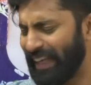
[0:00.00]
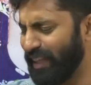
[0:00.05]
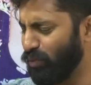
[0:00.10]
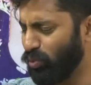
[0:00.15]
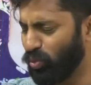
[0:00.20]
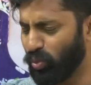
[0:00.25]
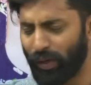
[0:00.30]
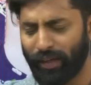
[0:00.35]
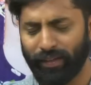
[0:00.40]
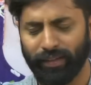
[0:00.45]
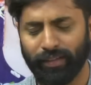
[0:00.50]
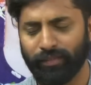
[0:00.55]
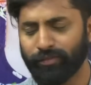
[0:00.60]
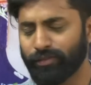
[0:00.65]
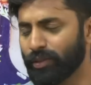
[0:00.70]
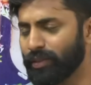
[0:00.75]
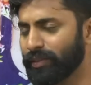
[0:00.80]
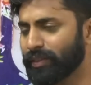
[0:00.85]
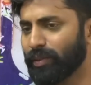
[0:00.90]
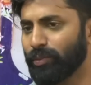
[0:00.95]
Any but one line
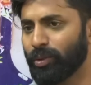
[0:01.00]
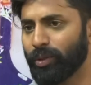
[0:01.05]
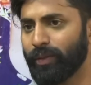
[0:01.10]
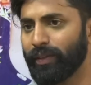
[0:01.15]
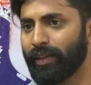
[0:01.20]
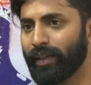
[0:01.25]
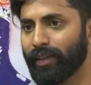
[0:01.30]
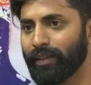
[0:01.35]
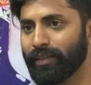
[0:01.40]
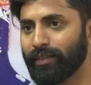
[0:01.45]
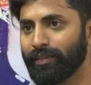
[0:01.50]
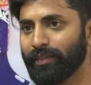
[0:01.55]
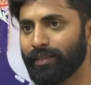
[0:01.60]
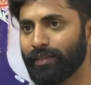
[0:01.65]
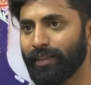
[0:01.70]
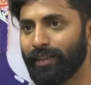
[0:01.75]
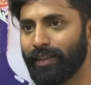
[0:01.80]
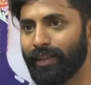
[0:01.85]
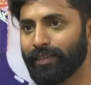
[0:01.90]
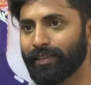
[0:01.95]
for us, come on, you can.
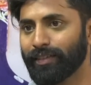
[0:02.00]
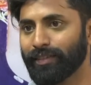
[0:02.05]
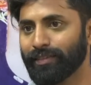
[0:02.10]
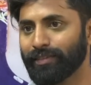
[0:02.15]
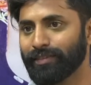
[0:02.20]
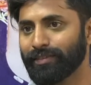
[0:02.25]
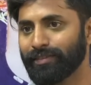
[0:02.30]
Anything.